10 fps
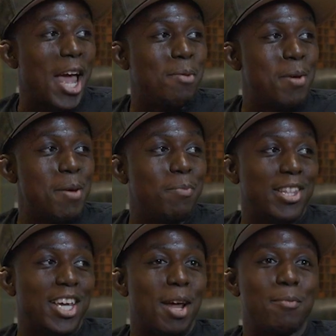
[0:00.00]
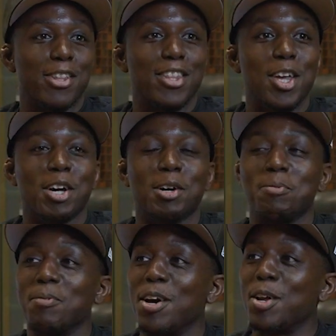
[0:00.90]
Edmond, but then I've been thinking
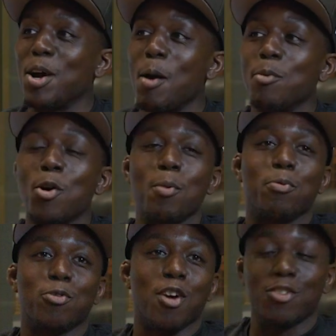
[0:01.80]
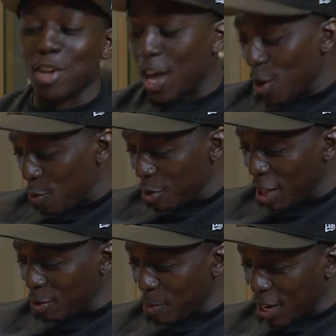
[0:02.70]
about it. I'm gonna go with Petroski. I didn't
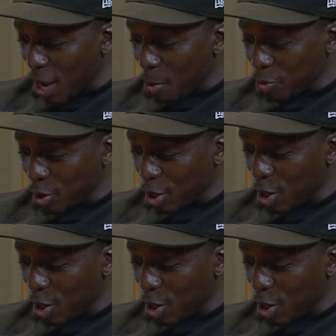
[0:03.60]
realize my guy was on a